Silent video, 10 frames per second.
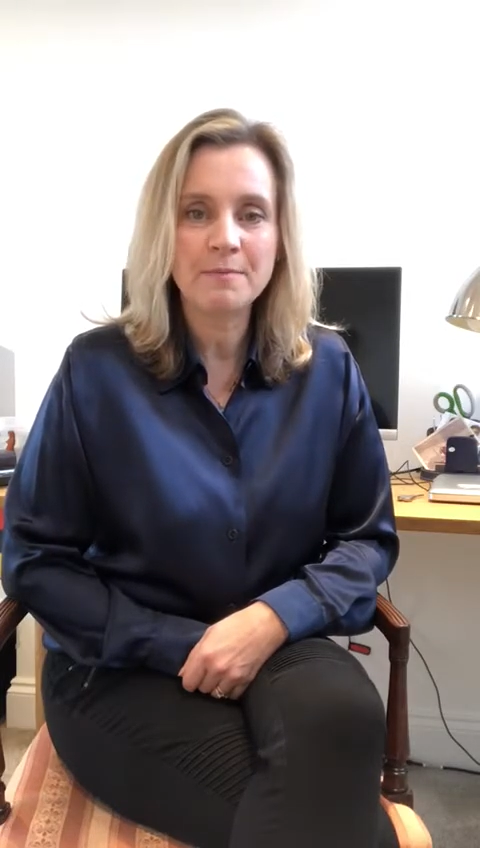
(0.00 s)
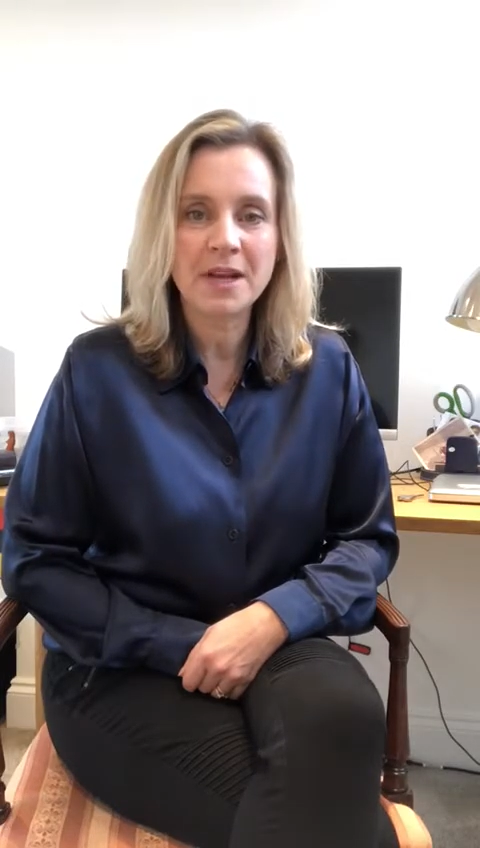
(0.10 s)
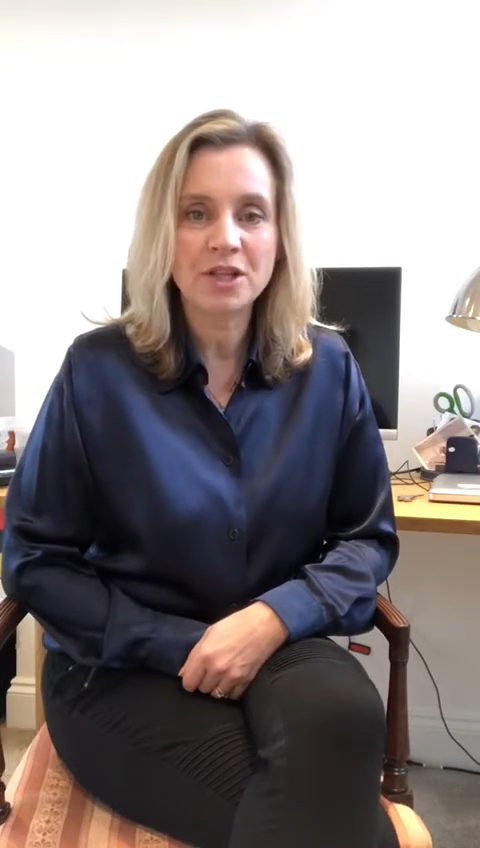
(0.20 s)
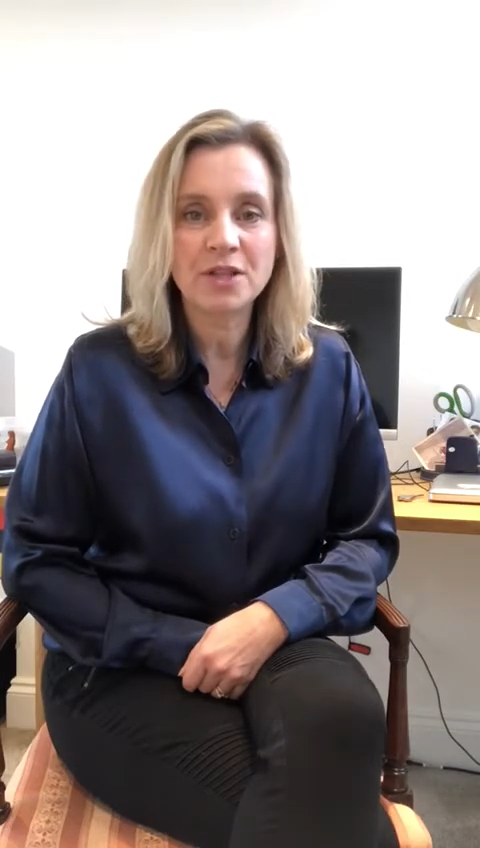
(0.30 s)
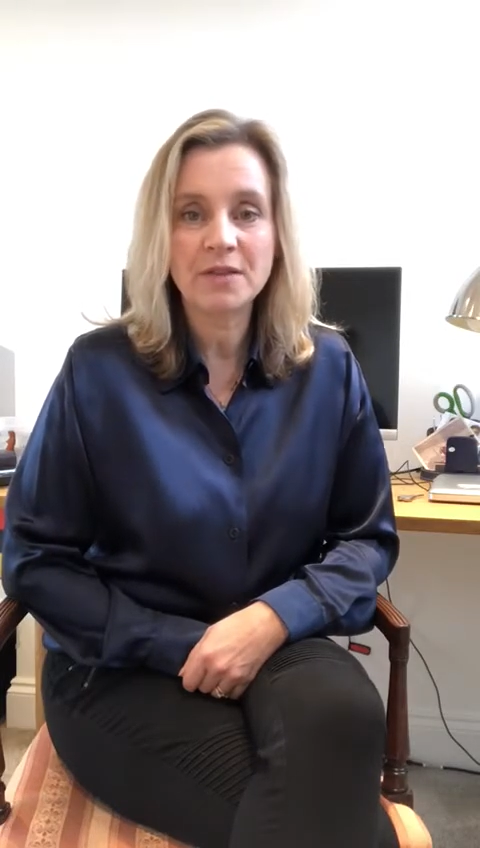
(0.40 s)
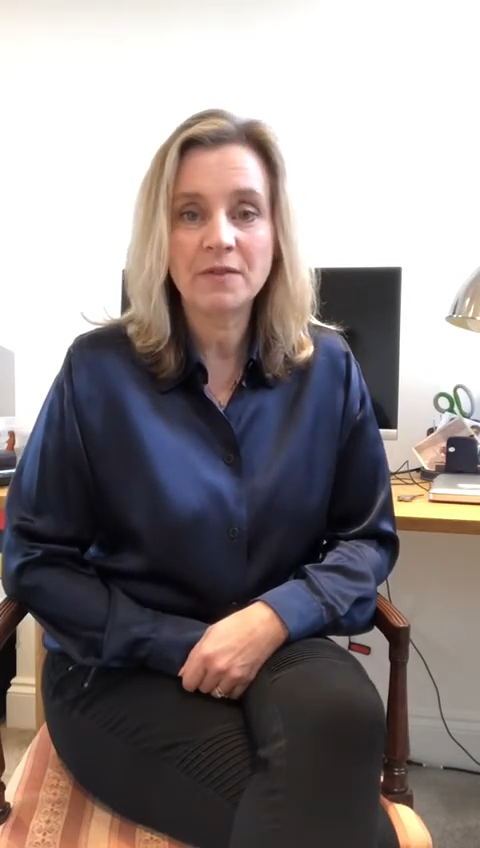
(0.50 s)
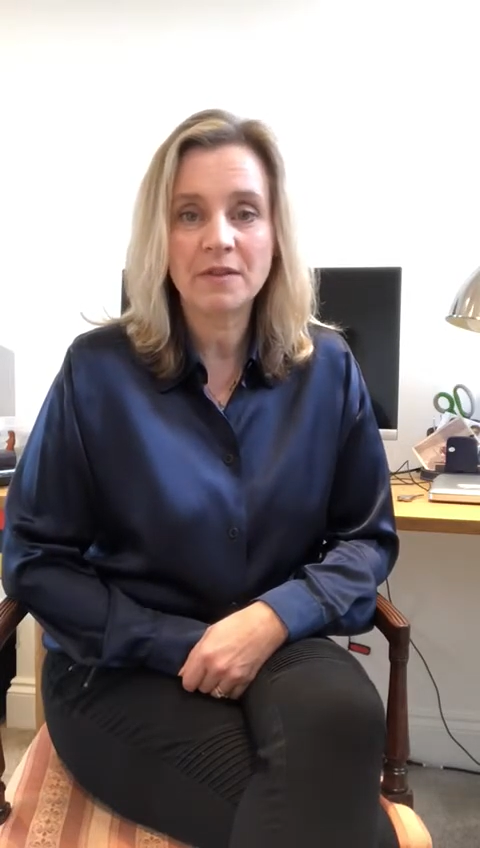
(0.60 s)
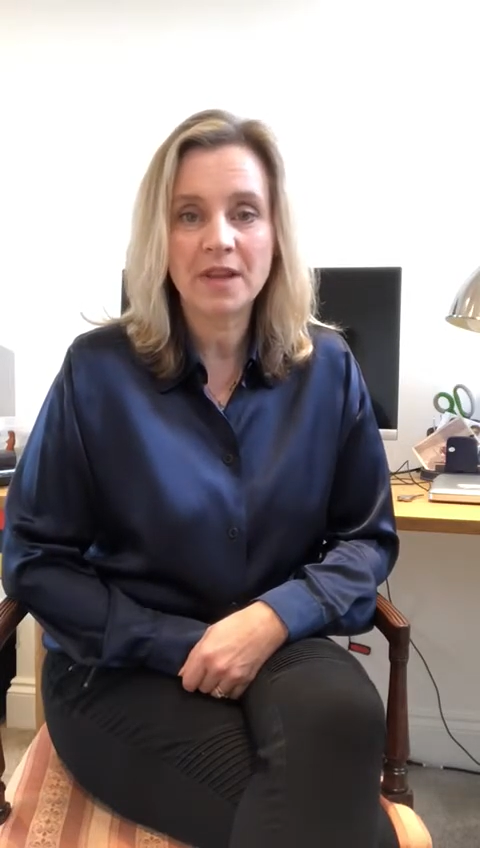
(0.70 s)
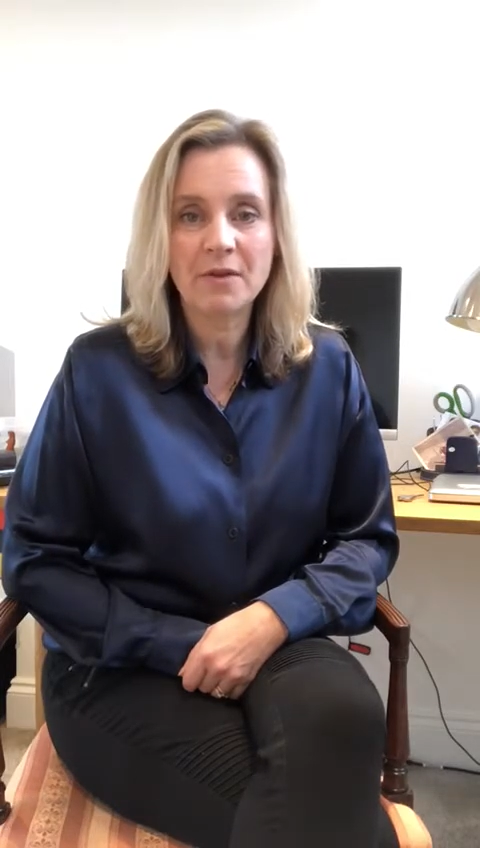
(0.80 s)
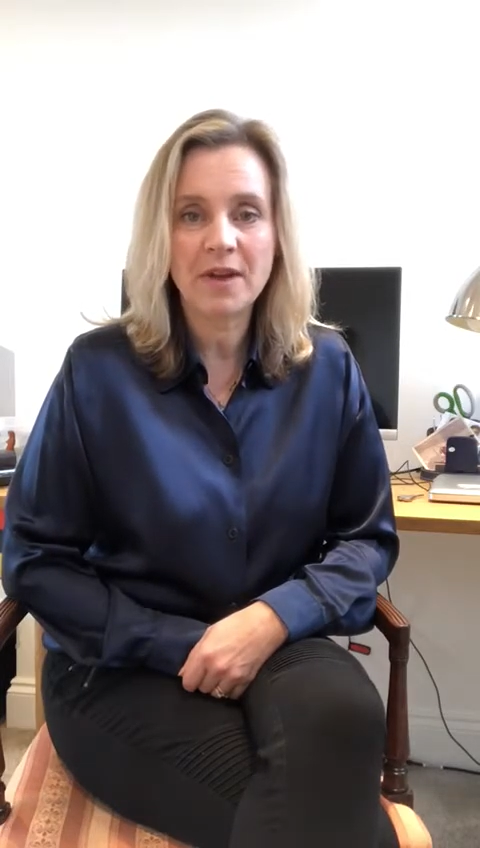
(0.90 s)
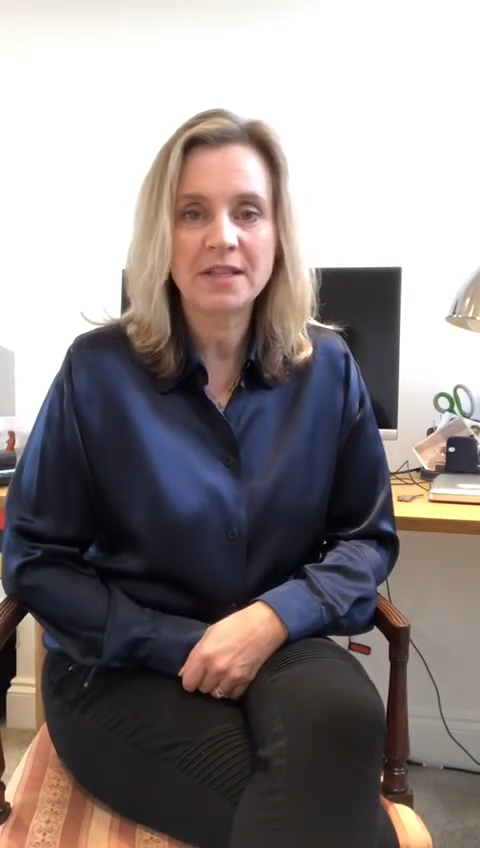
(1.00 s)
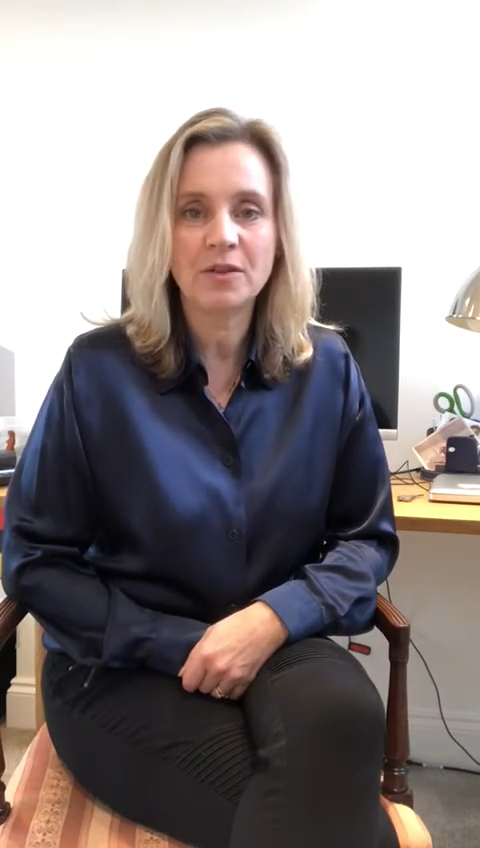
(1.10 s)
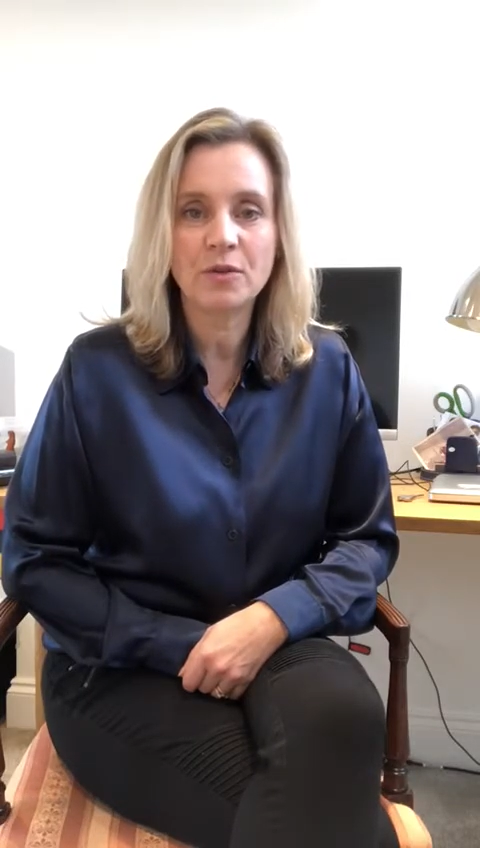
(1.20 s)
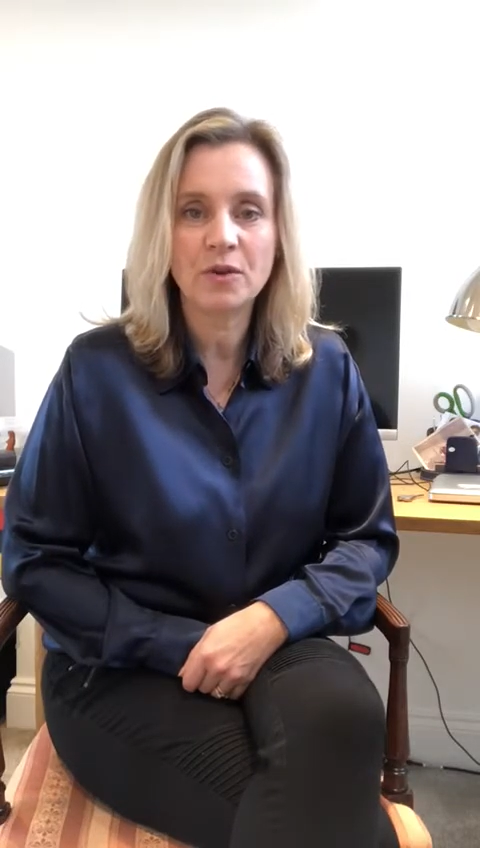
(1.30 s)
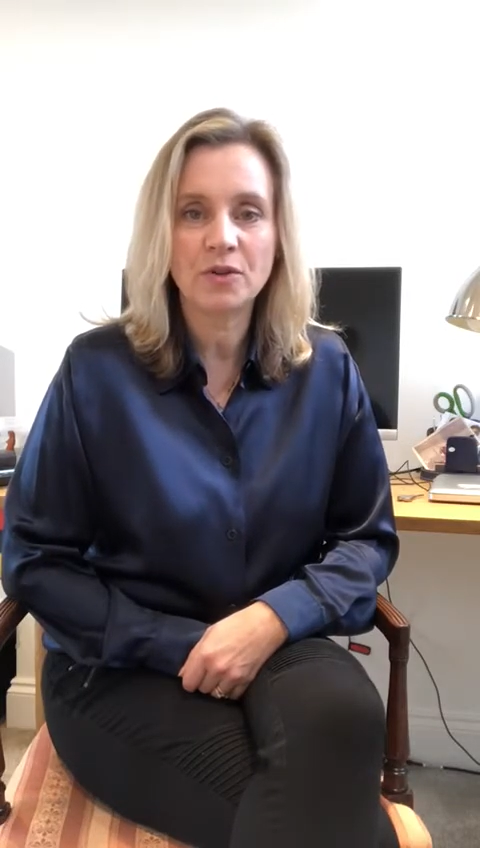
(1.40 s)
measures of the
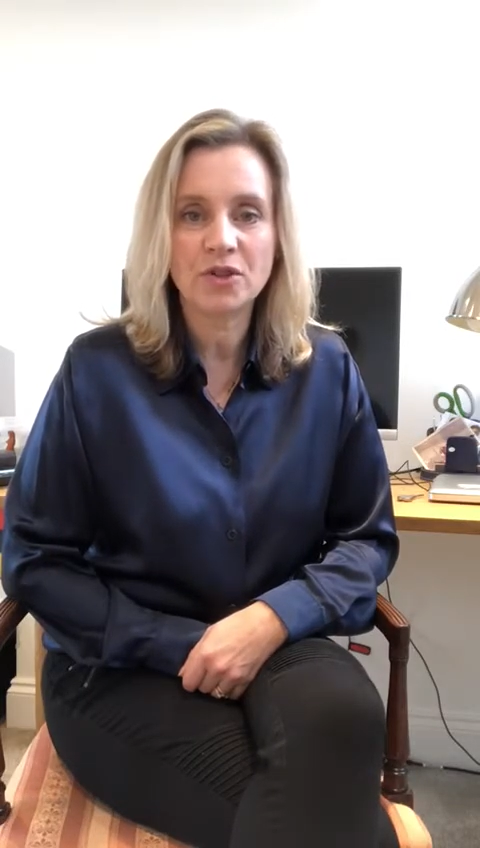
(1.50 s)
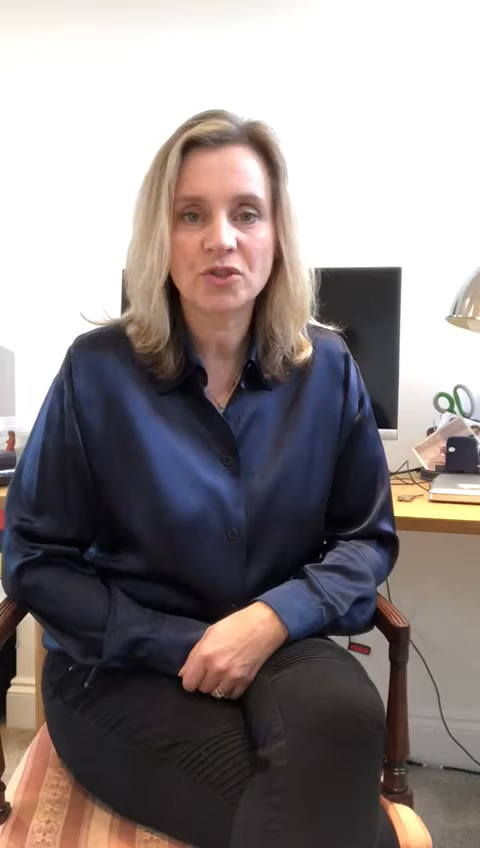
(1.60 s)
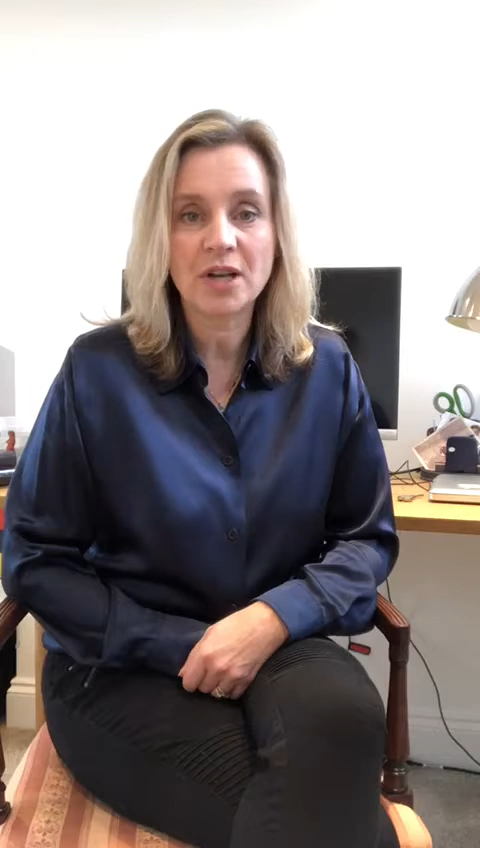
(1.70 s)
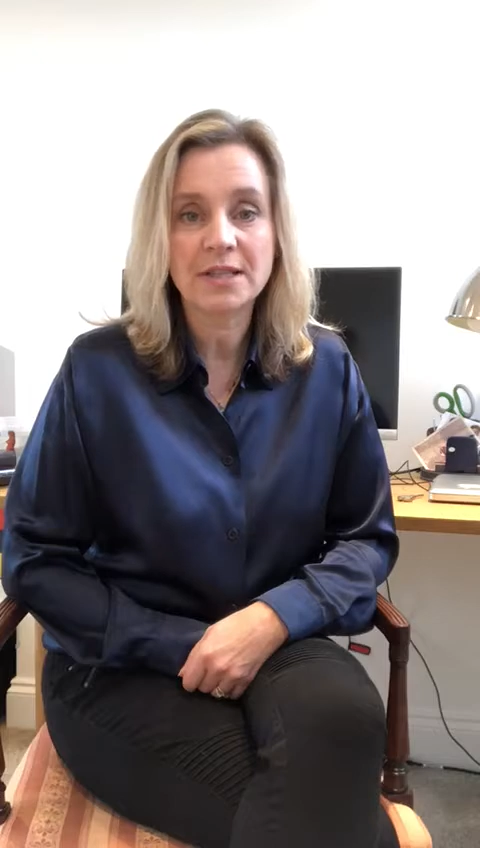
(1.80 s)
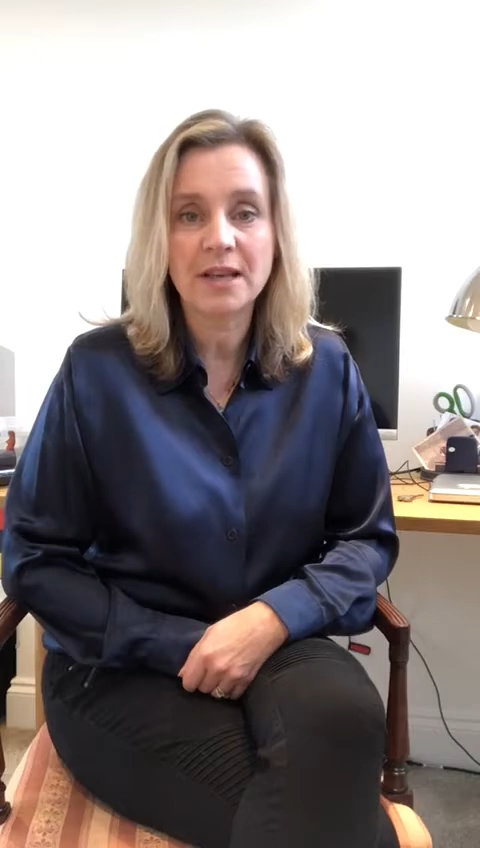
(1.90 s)
theoretical constructs